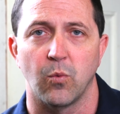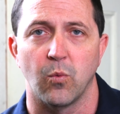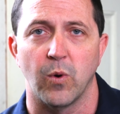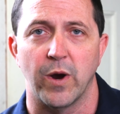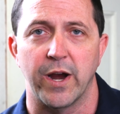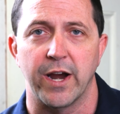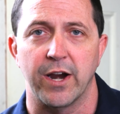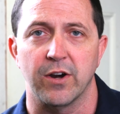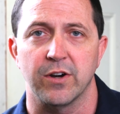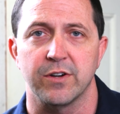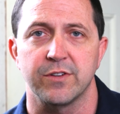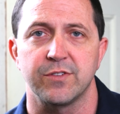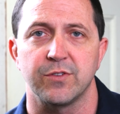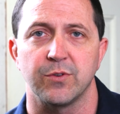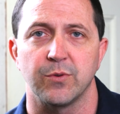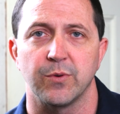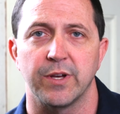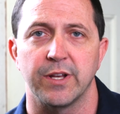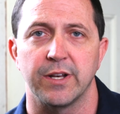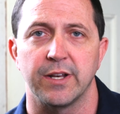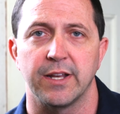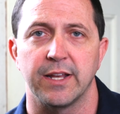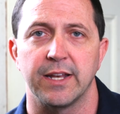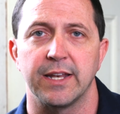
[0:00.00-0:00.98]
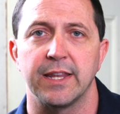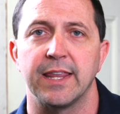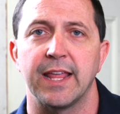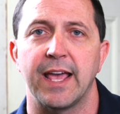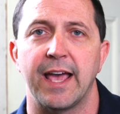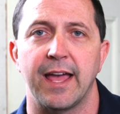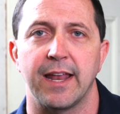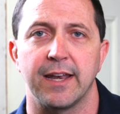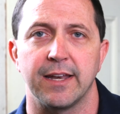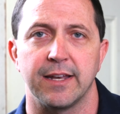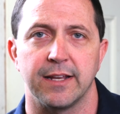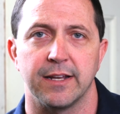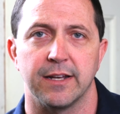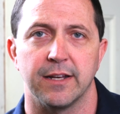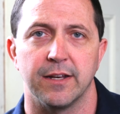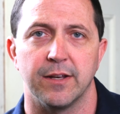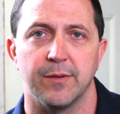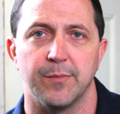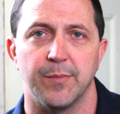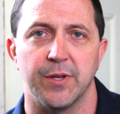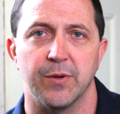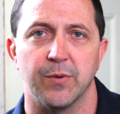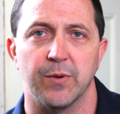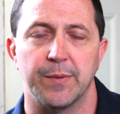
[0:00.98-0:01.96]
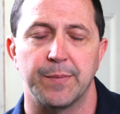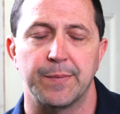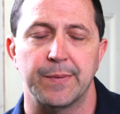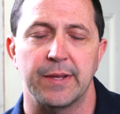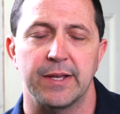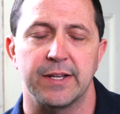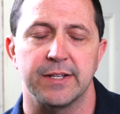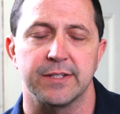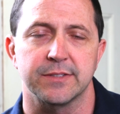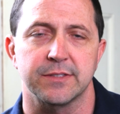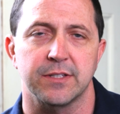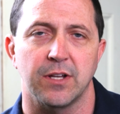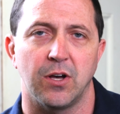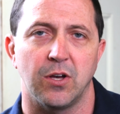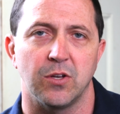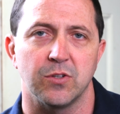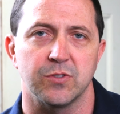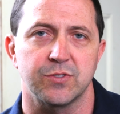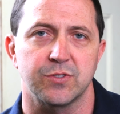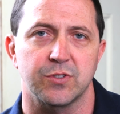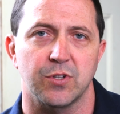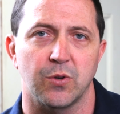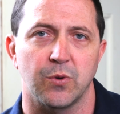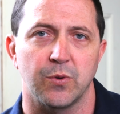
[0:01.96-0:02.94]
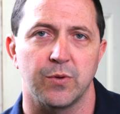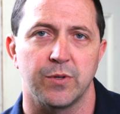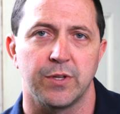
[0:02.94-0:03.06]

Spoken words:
wear to it, and that needed to be replaced also.